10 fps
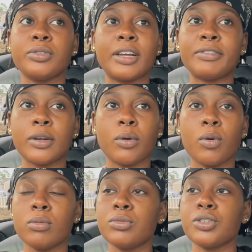left at
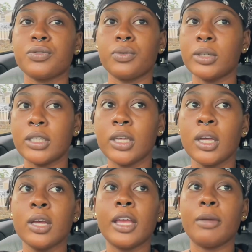home just fully
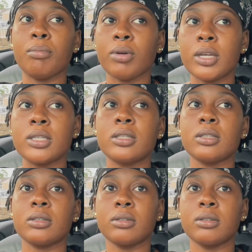embrace